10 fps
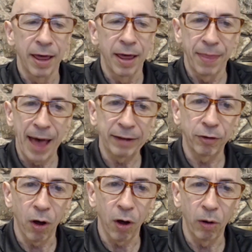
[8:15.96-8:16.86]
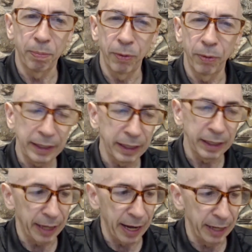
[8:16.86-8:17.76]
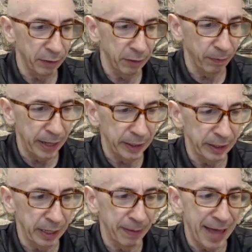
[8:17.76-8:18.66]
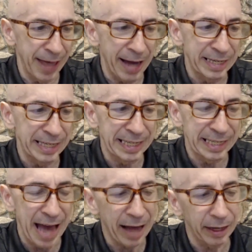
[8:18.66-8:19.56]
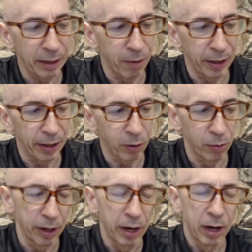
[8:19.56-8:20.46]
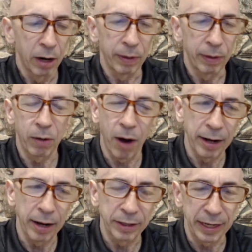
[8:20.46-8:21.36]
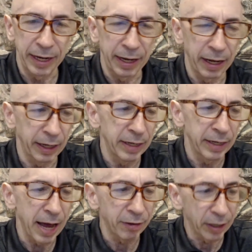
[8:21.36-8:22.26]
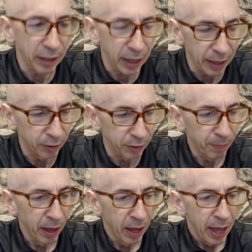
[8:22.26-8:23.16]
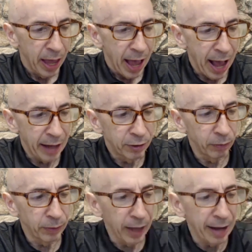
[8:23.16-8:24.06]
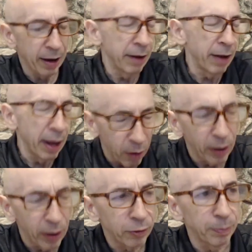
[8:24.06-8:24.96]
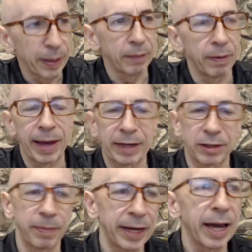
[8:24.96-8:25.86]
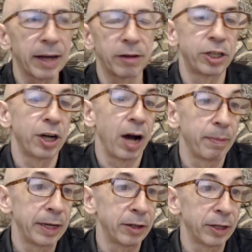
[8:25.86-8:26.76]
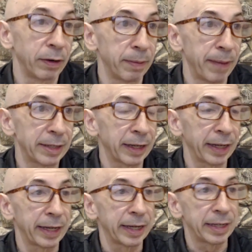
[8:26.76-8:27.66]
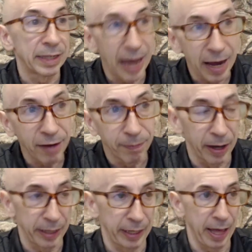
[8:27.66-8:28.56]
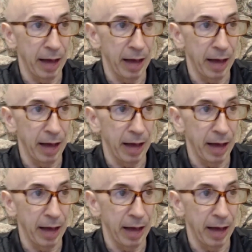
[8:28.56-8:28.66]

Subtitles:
that's the whole point of the case information statement. That is exactly why the court requires it in a contested case. And so, and I also explained to them, it makes the mediator's job easier. And you basically can save money that